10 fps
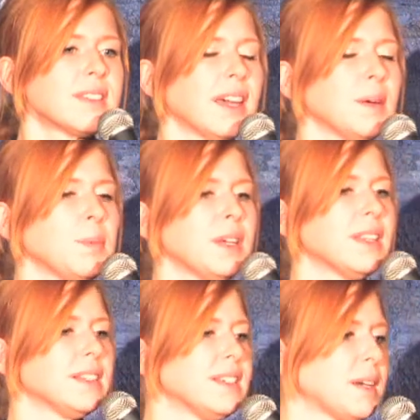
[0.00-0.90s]

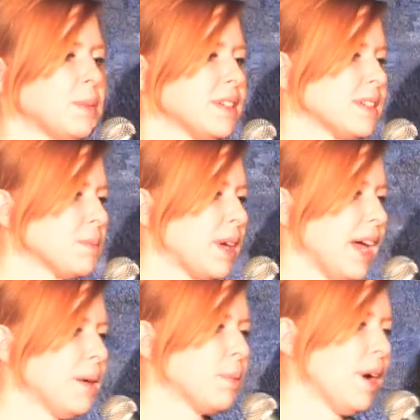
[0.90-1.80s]
camping, they'd take me to some
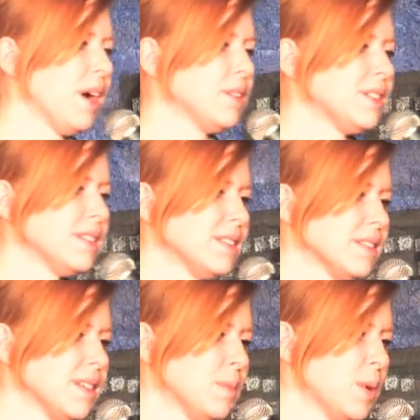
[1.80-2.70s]
campground
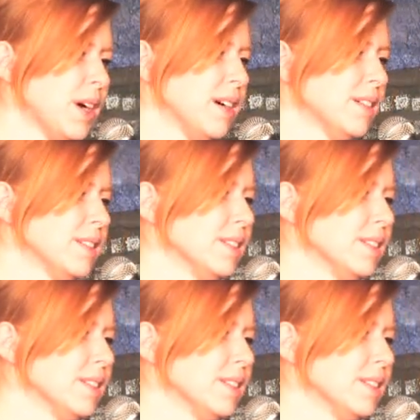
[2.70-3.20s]
somewhere.